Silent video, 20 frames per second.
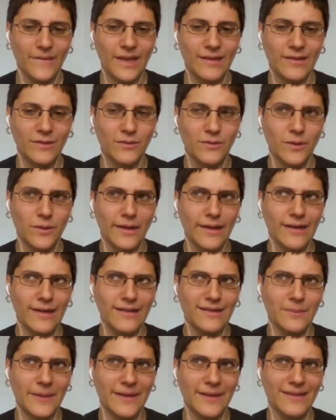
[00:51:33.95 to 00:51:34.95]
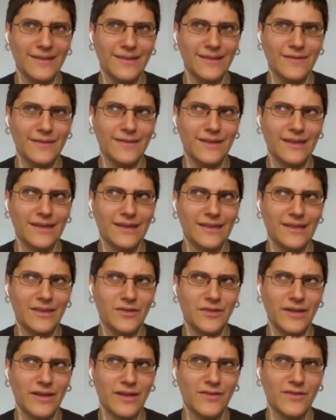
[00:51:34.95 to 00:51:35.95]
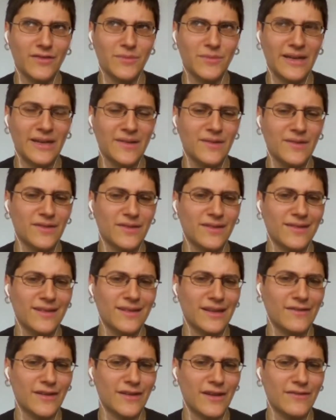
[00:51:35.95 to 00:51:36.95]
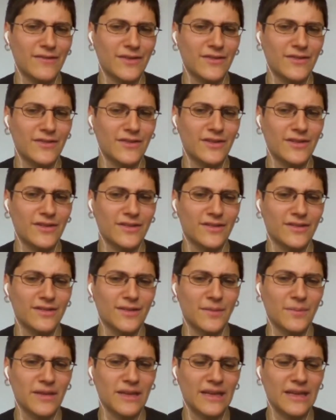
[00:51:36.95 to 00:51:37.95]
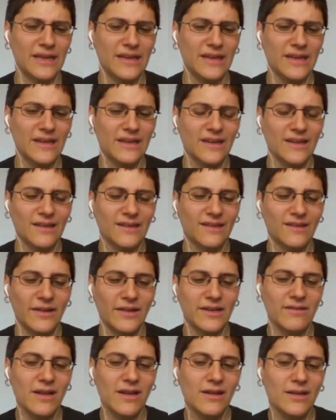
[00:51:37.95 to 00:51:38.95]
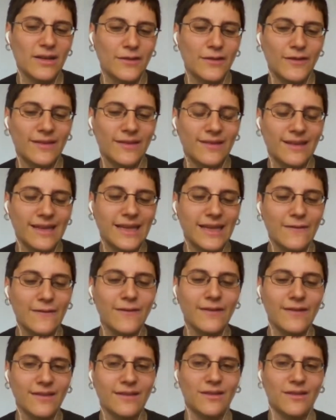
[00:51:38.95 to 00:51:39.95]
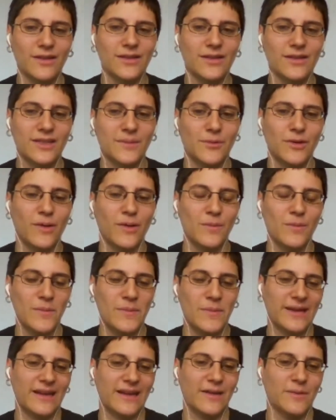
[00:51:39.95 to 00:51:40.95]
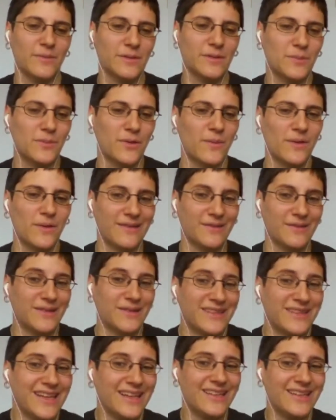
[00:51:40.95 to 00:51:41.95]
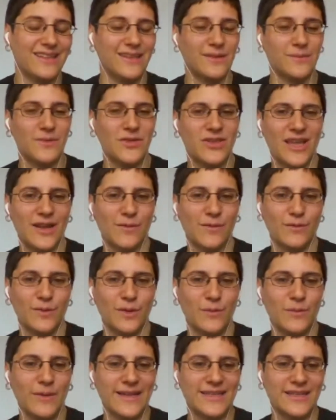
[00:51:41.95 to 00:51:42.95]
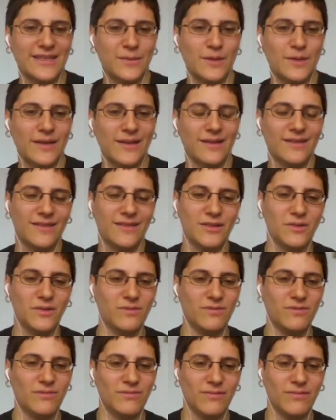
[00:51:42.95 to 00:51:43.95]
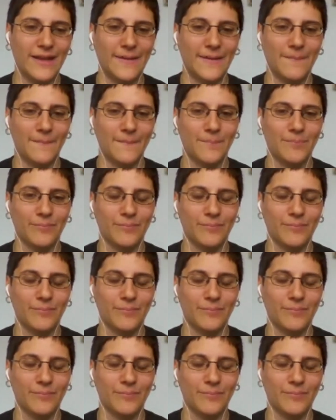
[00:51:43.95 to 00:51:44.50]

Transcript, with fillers: is quite expensive. It's like 300 pounds. It's like 500 dollars or something. So I don't know if it's like if it's a long-term problem. Like I would pro- I would think that the machine would be better because you like